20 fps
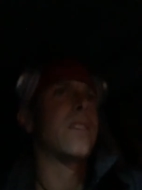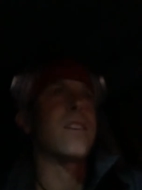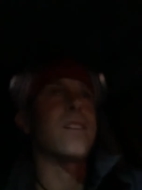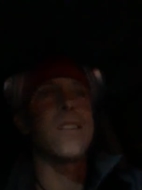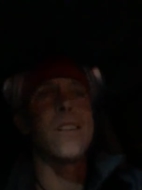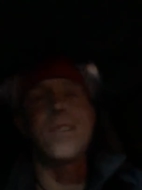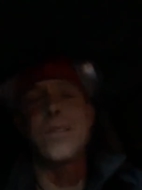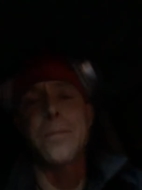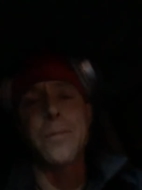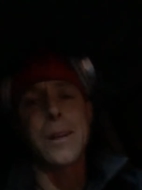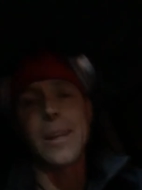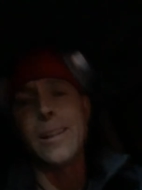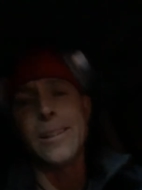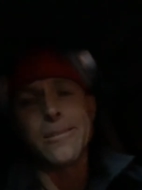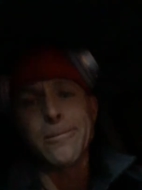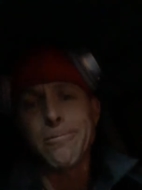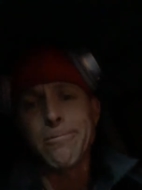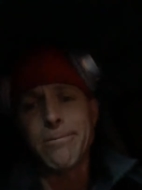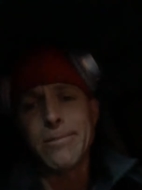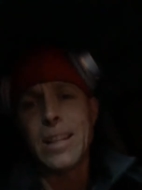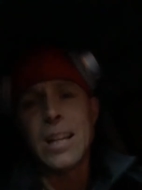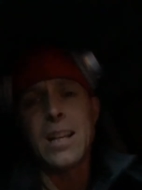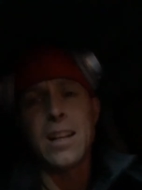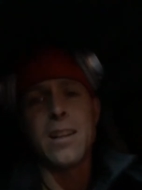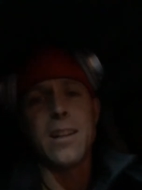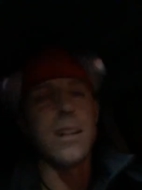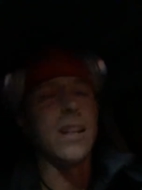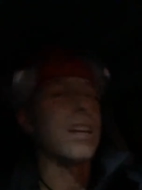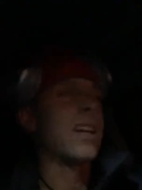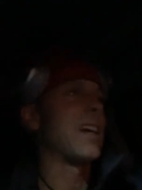Trust me.
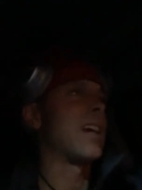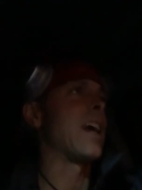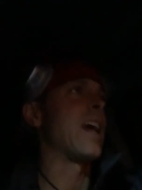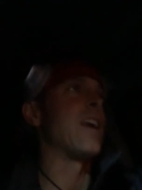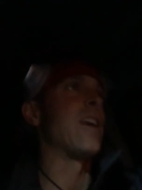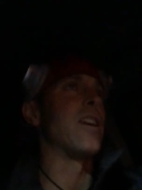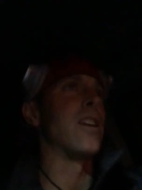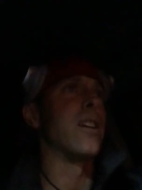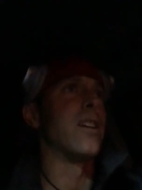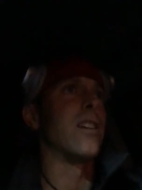And